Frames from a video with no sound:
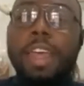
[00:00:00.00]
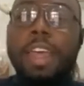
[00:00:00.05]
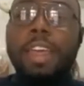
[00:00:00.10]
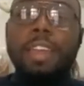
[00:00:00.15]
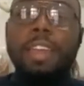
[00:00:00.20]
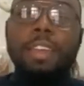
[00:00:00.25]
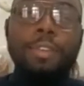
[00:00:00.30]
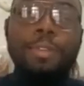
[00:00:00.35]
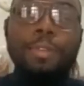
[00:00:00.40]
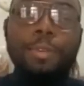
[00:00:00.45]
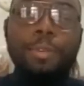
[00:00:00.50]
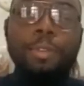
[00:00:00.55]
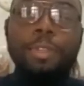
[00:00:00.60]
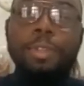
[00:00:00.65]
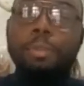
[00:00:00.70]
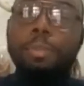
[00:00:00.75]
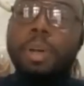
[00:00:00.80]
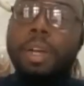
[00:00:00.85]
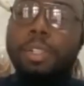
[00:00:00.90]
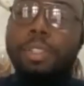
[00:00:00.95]
the
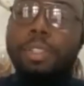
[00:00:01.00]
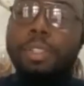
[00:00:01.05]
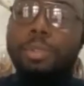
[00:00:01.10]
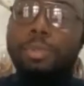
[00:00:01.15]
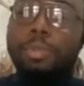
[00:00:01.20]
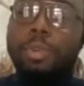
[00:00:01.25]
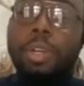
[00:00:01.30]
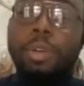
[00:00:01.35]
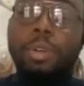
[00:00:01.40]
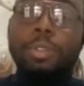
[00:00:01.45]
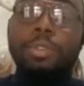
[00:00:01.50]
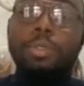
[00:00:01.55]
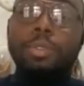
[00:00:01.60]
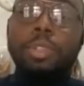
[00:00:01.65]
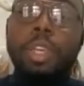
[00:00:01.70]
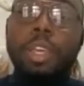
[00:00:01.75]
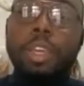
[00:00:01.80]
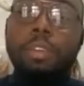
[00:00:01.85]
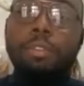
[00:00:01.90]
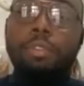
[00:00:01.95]
banks were going to
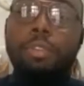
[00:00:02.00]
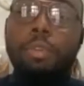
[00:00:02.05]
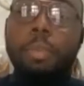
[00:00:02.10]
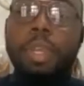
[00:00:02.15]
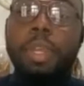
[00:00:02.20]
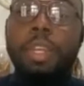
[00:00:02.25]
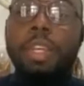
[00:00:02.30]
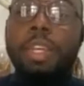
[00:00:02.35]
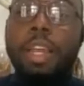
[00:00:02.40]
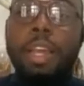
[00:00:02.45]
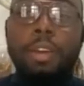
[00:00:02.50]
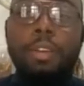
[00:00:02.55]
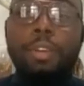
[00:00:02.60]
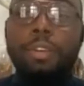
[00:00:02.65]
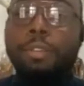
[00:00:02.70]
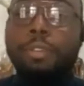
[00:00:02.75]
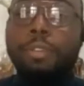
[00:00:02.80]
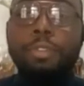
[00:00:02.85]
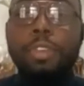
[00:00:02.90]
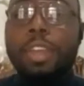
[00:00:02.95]
gain from any kind
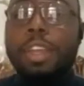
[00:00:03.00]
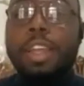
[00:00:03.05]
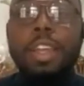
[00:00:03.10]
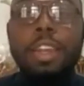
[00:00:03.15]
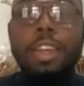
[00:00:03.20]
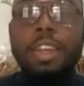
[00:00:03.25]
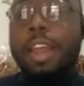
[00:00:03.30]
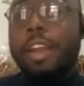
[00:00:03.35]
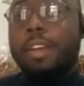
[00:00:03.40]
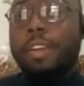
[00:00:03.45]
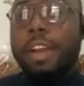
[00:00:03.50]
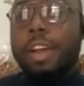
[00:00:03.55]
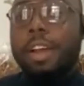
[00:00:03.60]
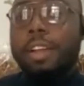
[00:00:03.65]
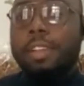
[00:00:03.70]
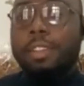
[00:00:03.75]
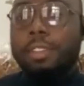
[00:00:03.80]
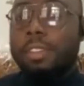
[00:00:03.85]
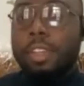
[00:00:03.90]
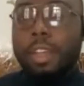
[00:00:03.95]
of
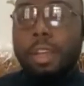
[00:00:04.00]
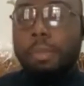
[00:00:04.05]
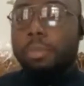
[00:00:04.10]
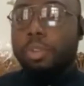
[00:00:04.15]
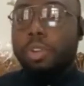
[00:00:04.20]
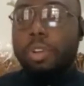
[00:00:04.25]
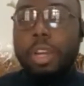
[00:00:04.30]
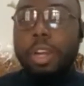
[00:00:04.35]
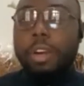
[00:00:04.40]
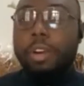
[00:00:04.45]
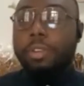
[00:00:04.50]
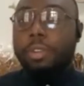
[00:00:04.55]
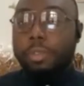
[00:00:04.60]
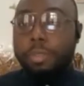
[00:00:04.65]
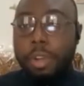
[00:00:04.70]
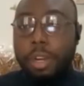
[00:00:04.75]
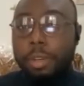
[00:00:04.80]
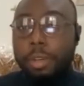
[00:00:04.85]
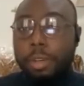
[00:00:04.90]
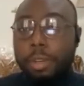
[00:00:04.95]
naira dollar
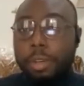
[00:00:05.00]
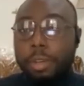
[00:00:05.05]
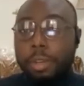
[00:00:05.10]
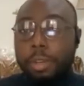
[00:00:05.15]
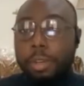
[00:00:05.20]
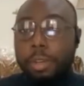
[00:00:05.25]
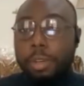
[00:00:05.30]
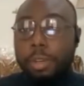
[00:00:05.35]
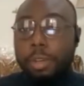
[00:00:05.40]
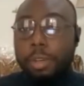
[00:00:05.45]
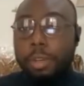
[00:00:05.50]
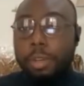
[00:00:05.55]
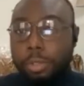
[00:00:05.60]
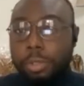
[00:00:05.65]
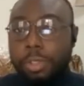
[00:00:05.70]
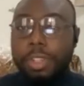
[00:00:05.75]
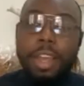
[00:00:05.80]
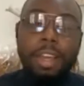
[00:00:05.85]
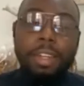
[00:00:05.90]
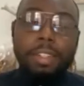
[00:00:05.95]

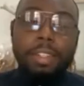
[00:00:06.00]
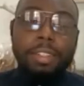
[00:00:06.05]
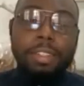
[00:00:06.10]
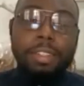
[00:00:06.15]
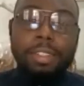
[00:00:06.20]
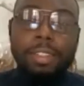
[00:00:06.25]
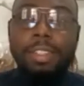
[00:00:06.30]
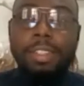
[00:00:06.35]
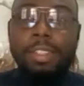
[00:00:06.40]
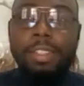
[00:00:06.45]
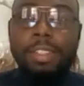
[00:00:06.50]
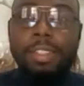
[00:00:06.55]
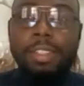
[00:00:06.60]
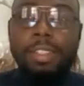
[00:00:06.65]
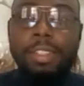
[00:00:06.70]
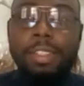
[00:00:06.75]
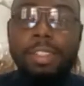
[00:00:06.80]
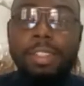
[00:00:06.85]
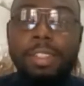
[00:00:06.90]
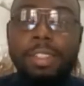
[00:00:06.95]
revaluation. And
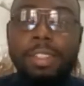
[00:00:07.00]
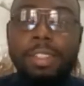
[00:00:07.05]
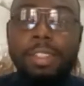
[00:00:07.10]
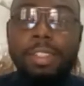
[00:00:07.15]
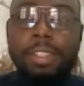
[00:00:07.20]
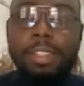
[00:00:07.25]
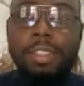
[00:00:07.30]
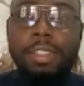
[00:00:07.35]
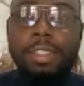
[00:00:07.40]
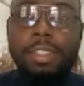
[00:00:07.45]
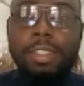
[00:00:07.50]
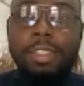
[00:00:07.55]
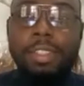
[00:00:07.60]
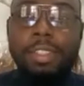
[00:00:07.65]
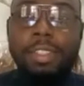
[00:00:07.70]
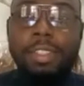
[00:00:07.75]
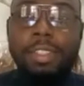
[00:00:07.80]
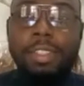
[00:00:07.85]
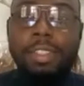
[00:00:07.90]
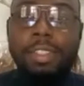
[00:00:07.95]
since
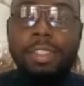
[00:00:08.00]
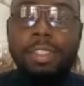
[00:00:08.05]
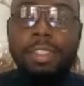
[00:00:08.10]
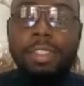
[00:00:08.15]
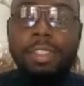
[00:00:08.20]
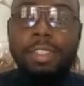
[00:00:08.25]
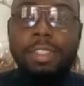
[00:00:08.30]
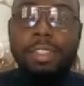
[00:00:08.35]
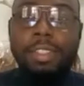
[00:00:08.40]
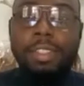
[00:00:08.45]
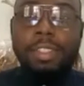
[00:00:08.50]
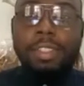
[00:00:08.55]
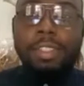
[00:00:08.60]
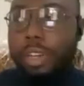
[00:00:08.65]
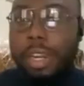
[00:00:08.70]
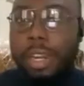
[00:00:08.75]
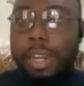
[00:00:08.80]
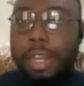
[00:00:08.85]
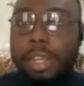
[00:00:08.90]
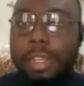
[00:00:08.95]
that realized,
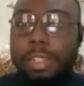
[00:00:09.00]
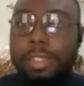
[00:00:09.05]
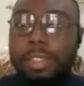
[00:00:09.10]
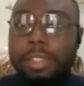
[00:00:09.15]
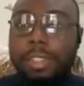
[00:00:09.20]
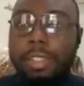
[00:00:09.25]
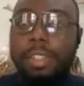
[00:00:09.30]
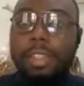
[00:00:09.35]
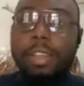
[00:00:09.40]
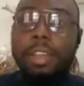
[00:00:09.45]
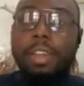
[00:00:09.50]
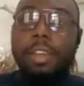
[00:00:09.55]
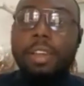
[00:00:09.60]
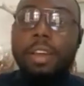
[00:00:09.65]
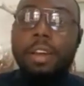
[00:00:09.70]
you can